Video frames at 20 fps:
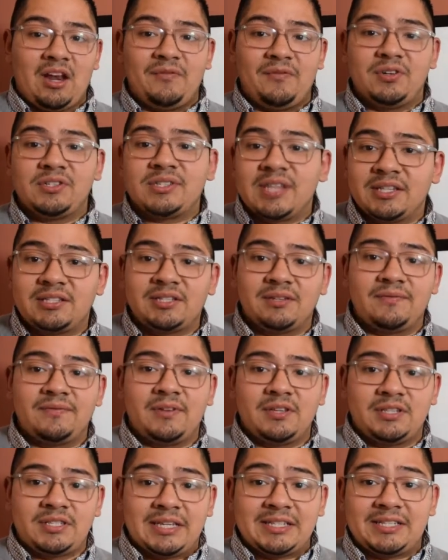
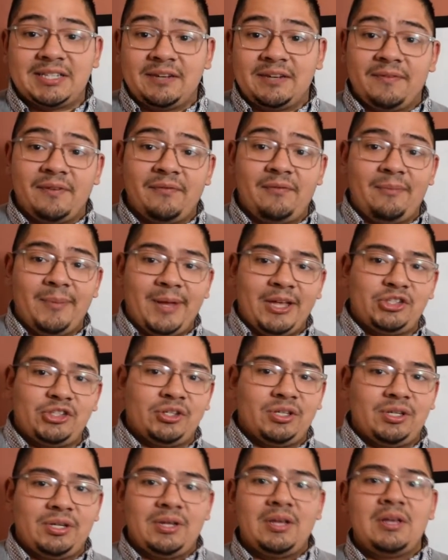sensitive
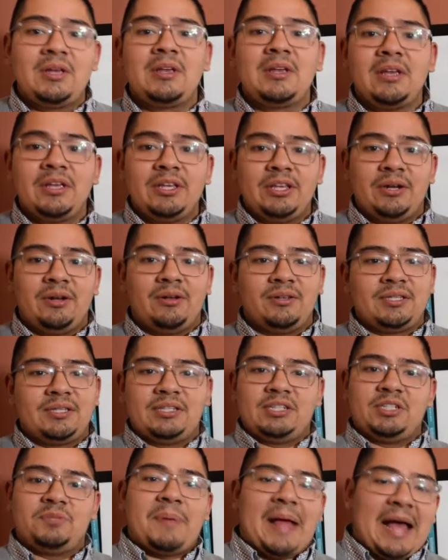information, you know, such
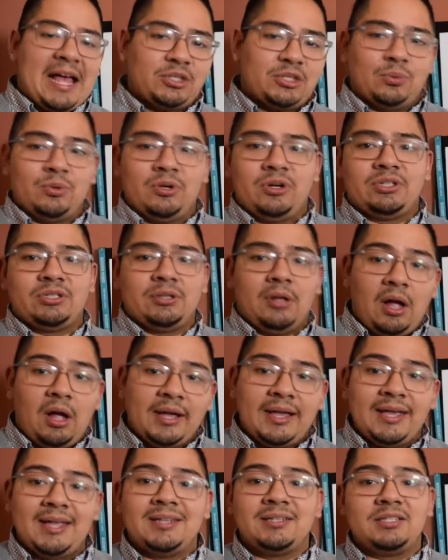as passwords,
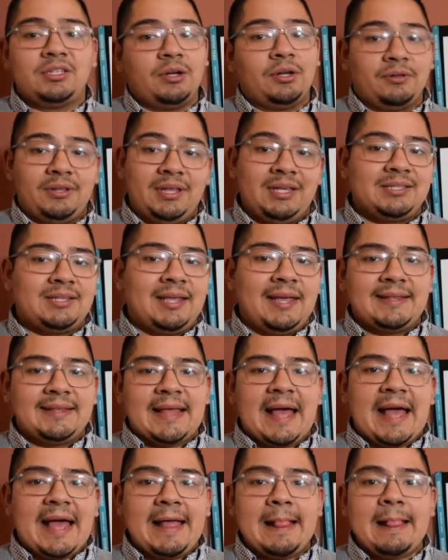logins, you know, things like
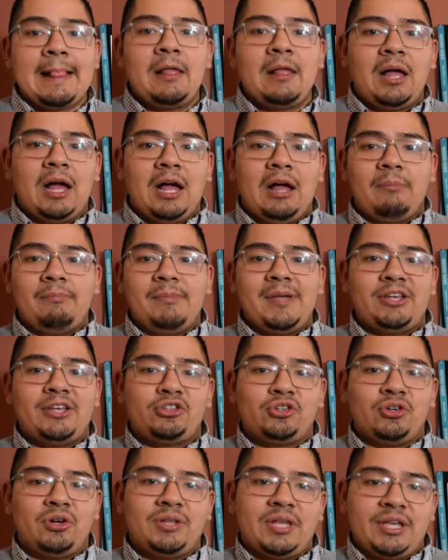that, make
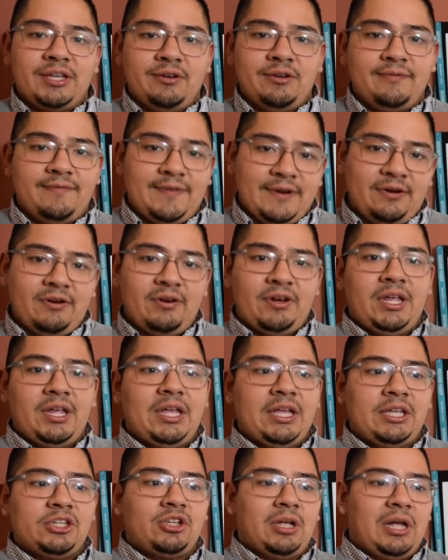sure that you're
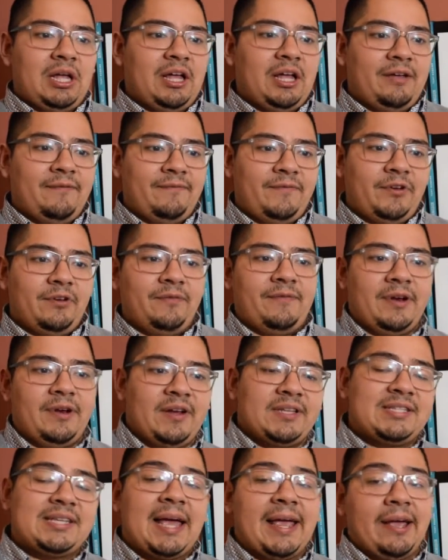very
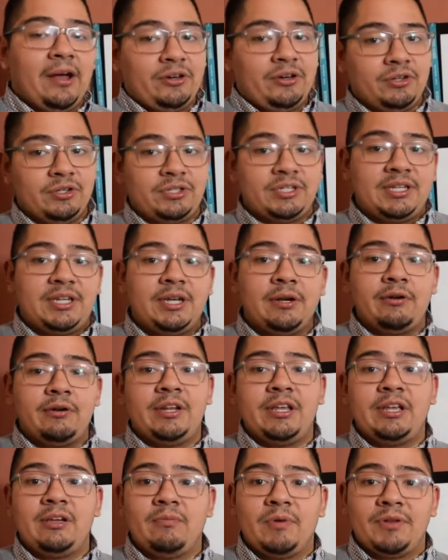tight on your
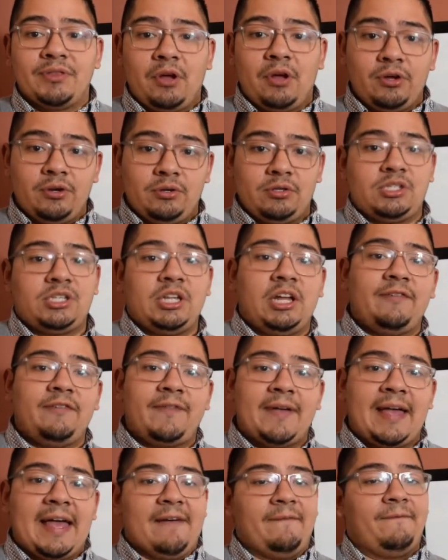security with all your
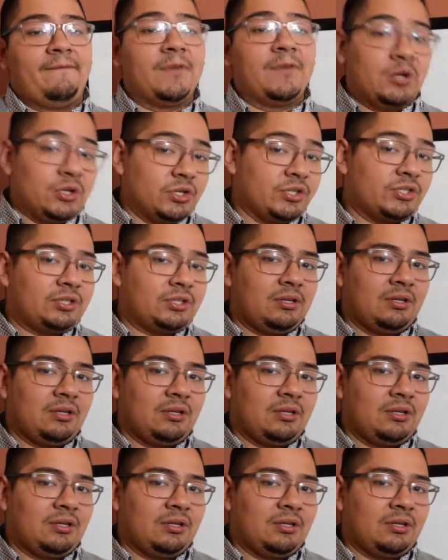stuff at first.